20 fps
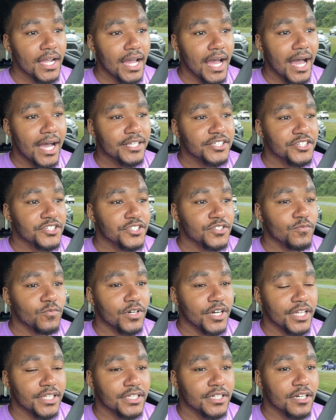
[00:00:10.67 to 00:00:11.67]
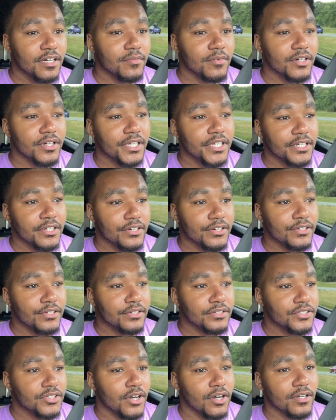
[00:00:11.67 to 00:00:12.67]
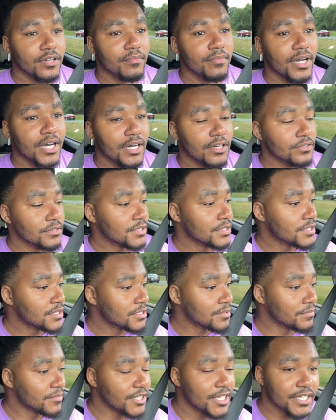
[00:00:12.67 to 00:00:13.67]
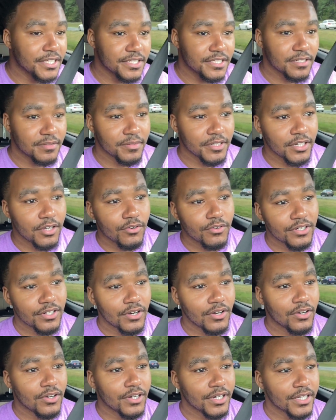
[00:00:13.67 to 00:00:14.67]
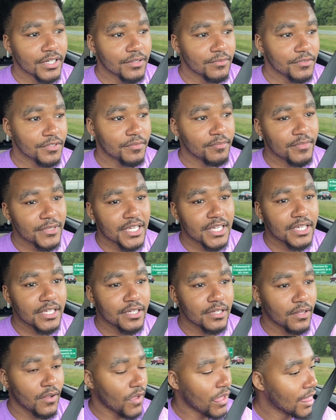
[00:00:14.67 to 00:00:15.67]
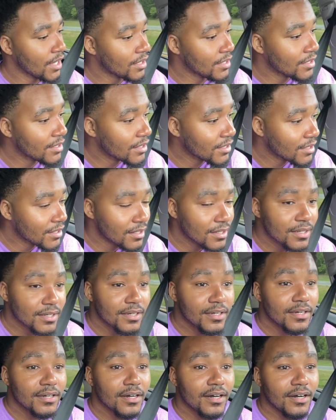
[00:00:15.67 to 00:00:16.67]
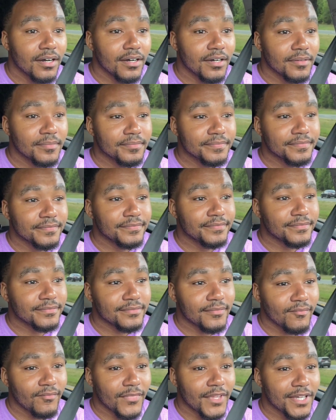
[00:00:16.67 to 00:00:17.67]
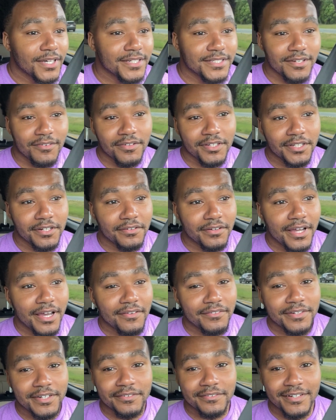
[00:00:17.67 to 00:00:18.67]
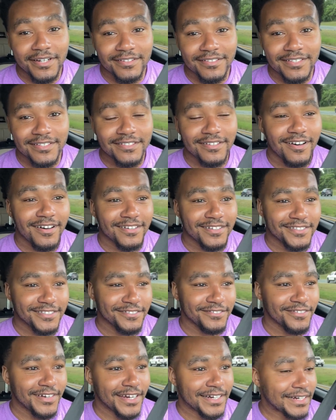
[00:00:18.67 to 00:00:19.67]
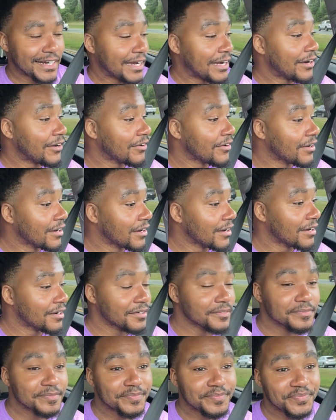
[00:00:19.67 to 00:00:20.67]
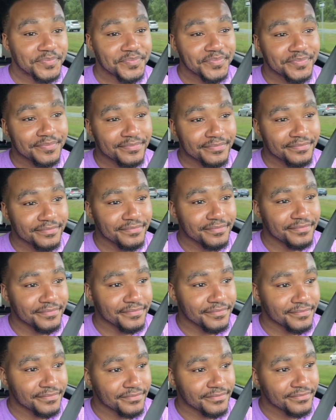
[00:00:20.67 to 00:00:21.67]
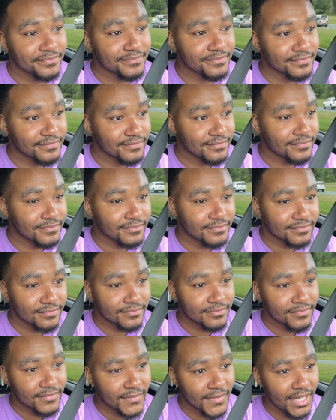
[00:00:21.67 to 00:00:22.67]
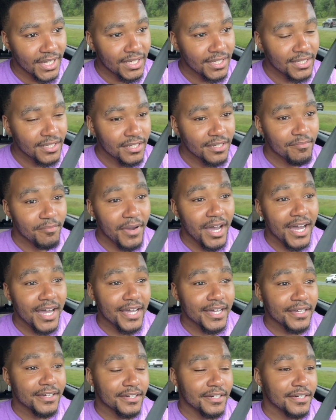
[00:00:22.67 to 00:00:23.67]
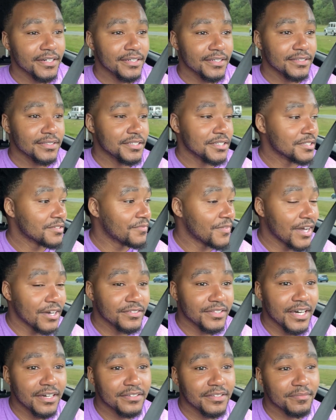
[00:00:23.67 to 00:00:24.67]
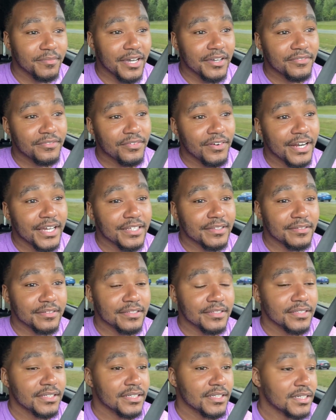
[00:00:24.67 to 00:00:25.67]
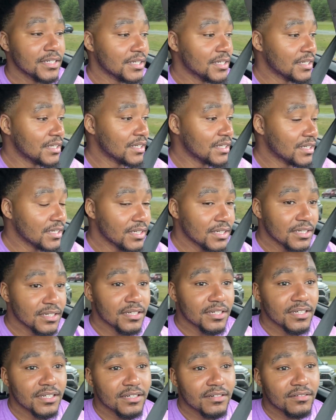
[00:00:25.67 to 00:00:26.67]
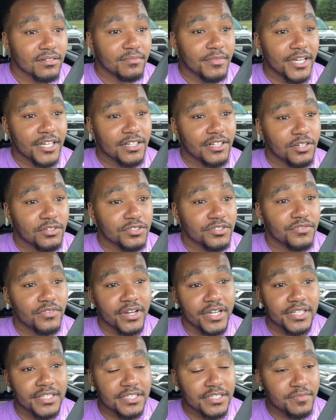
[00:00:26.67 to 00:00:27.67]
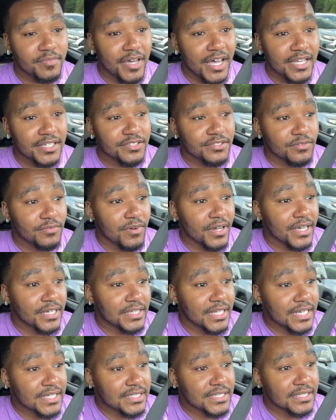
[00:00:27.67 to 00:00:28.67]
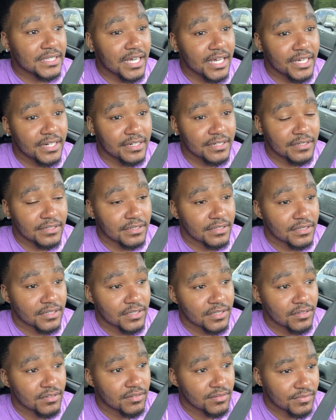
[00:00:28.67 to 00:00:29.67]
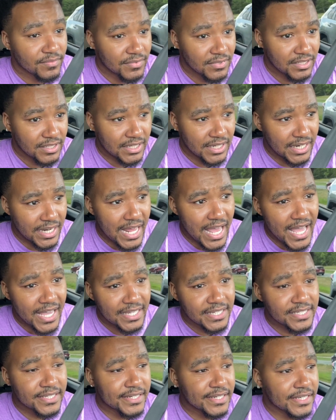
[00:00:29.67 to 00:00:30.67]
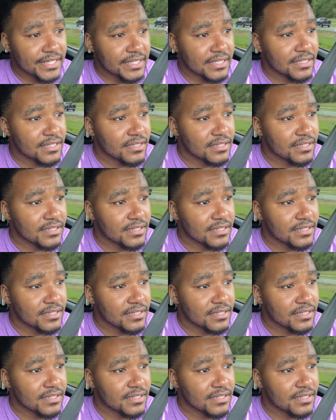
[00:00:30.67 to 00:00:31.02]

I just wanted to come on here and talk about some things that have been going on with me. Um, because I really don't have anyone else to talk to right now. Um, my, uh, just found out that my friend my close friends passed away last night in a, an accident.